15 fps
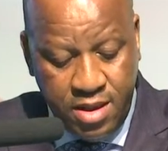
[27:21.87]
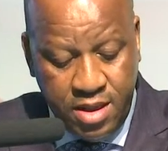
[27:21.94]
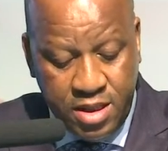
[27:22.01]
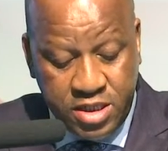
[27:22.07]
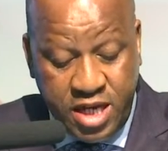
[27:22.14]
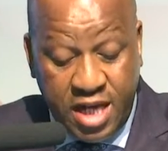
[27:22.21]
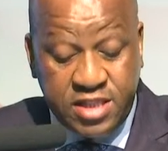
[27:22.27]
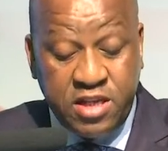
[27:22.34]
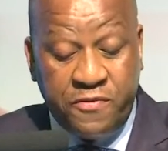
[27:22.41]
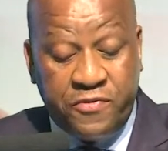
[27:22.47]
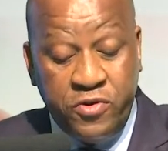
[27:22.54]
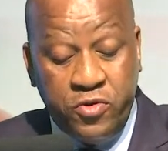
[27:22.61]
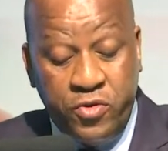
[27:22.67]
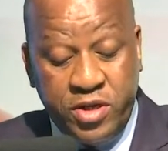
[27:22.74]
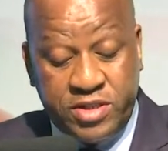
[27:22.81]
Just a
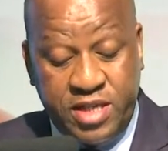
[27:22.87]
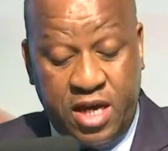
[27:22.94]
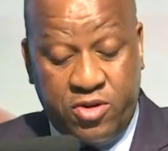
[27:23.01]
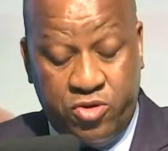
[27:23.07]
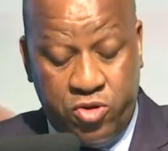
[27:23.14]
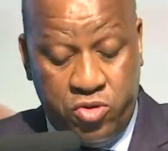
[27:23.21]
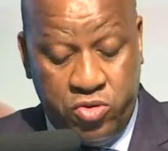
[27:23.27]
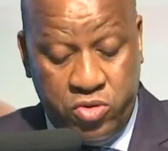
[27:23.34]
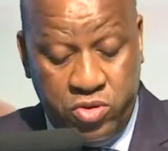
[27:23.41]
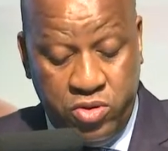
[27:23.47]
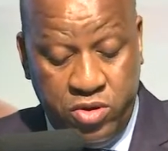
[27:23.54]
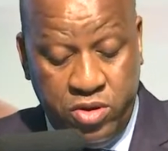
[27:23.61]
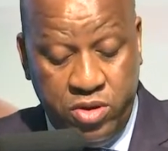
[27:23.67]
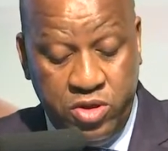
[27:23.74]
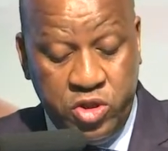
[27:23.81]
few weeks ago,
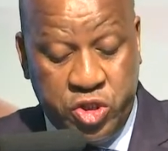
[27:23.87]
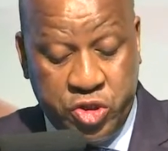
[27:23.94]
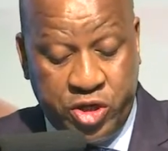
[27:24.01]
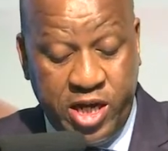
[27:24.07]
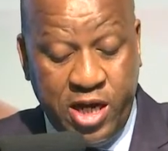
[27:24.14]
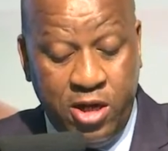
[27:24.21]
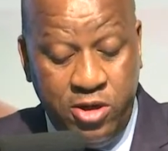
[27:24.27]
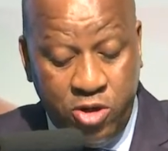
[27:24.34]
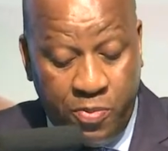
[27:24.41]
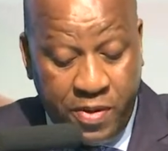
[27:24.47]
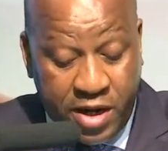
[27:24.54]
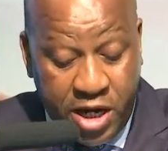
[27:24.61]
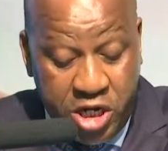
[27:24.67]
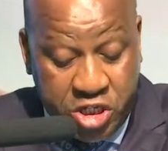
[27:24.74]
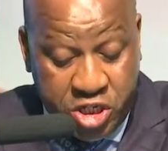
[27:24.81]
during an
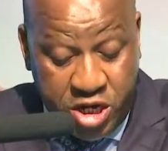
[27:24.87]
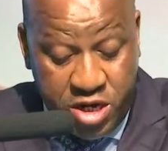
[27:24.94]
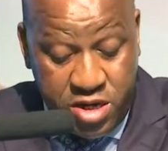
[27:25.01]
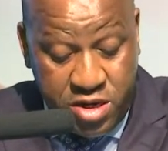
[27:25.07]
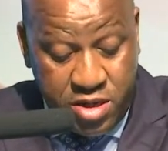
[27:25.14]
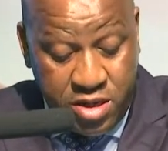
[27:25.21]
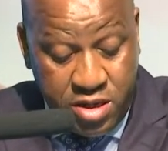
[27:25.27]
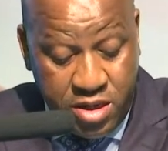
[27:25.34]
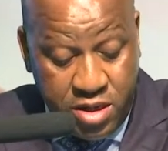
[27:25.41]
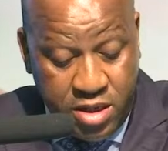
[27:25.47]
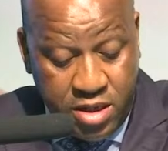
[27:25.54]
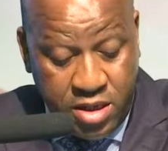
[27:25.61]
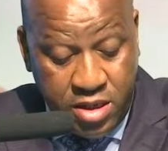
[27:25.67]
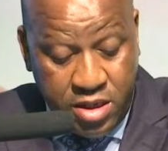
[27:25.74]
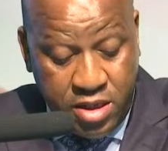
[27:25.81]
operation
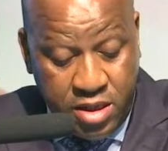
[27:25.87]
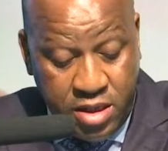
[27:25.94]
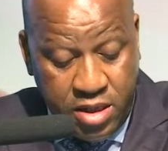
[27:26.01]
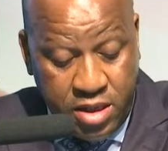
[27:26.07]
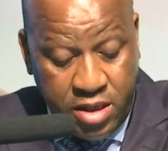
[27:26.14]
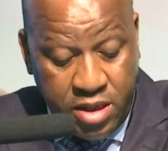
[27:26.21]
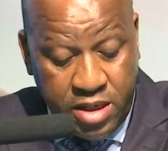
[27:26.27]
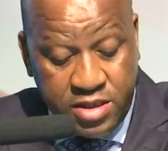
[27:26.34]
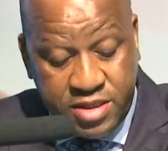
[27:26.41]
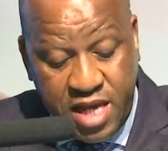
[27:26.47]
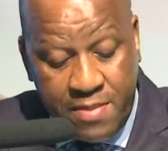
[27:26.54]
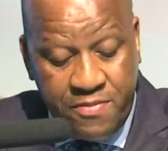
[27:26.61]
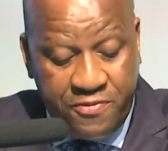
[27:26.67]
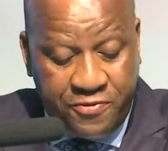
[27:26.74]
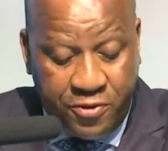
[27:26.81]
in
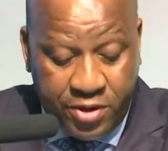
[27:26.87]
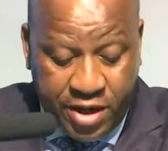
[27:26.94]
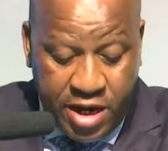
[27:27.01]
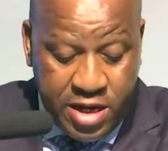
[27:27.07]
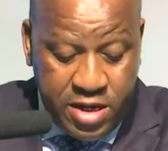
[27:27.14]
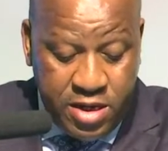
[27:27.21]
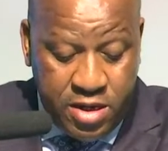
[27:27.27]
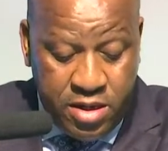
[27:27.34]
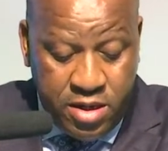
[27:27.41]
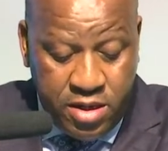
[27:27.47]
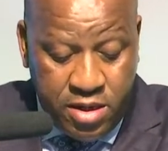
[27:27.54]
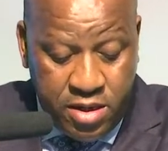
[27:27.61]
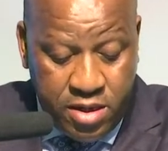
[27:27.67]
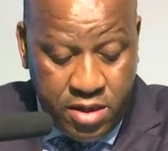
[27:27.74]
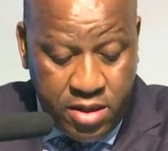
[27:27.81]
some
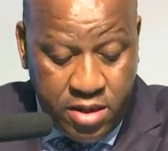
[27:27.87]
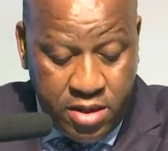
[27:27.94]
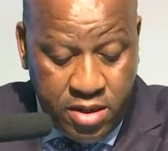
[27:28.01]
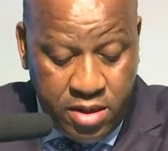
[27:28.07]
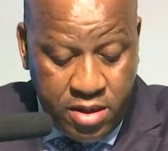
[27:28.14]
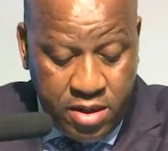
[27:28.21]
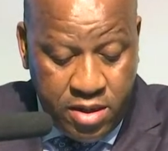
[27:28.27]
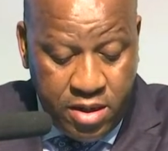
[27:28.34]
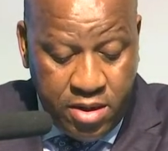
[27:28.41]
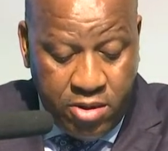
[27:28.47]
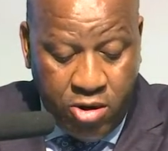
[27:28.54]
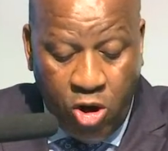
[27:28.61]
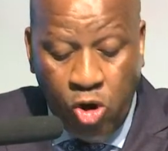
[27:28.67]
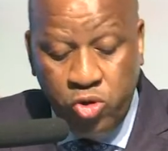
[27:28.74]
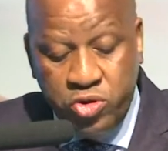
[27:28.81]

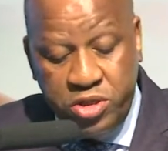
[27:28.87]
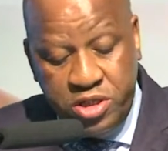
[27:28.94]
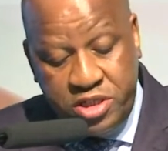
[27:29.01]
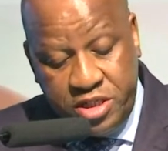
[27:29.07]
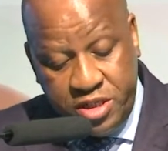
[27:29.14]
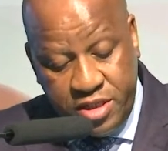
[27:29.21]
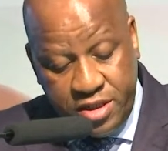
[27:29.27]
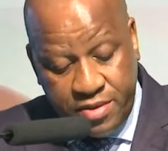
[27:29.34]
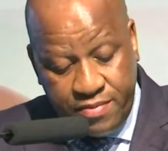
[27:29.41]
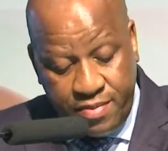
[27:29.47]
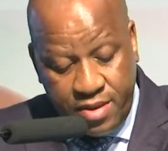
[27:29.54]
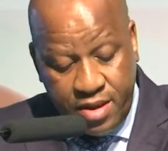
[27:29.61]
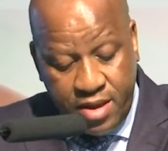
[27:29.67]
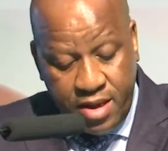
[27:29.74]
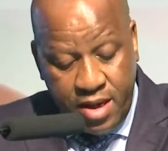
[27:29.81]
foreign-owned
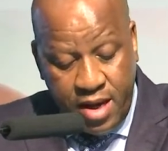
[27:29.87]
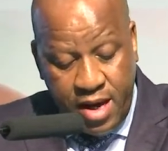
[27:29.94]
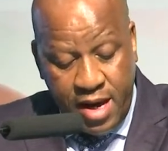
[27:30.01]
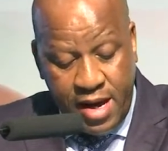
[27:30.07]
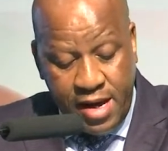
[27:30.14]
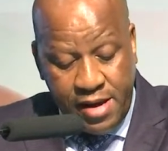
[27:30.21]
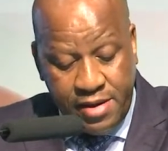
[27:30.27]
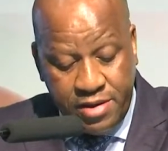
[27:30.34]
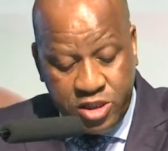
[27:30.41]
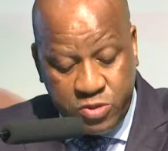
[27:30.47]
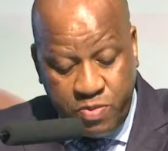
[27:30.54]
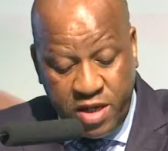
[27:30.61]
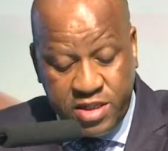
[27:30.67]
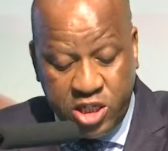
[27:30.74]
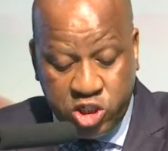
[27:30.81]

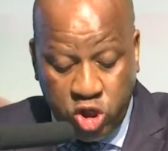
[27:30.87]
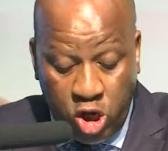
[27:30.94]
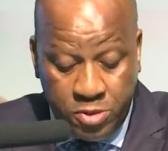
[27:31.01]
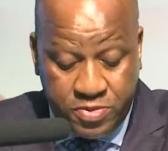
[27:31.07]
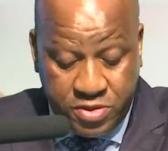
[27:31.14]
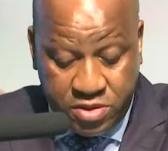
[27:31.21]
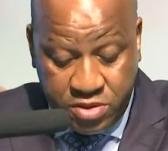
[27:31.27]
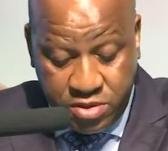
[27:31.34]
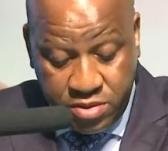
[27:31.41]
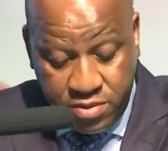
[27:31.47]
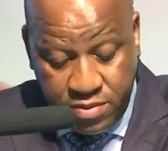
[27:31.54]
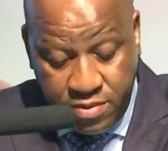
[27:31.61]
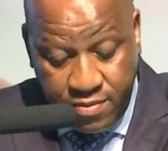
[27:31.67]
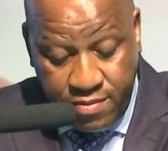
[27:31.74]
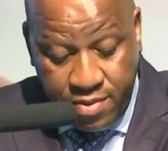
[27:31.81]
spaza shops
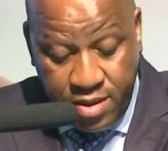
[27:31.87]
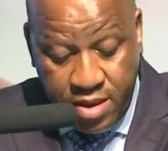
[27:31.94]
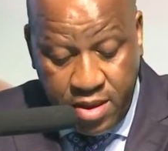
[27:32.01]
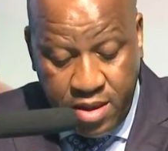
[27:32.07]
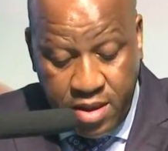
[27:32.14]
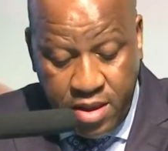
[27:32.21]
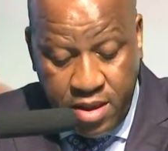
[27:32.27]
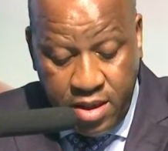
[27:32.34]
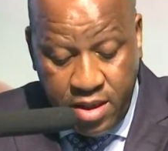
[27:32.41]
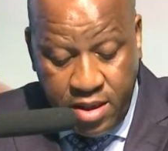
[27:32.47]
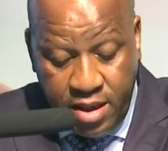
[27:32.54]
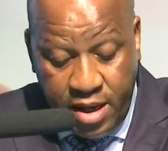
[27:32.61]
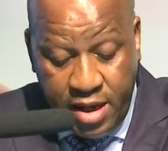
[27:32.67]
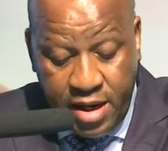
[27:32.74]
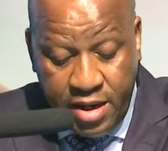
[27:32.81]

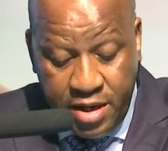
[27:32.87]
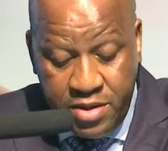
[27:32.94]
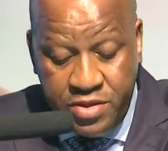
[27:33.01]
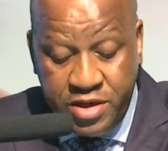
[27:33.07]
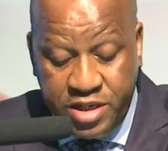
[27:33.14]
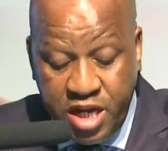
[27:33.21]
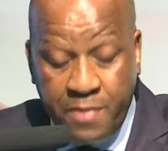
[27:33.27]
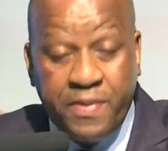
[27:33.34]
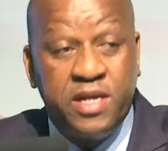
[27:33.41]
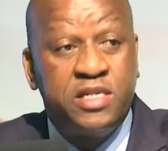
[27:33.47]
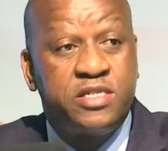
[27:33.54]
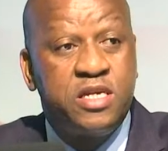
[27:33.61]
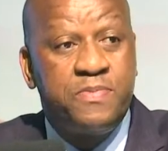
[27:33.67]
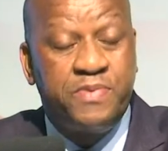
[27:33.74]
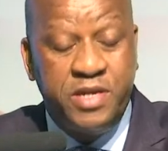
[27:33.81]
in the Durban
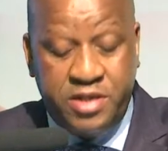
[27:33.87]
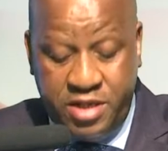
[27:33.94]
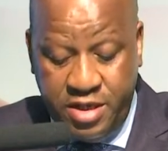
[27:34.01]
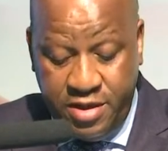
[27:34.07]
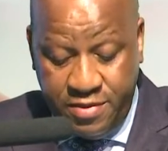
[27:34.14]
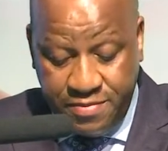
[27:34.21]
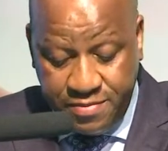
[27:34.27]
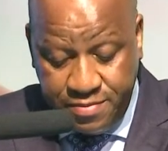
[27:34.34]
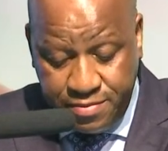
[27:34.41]
CBD,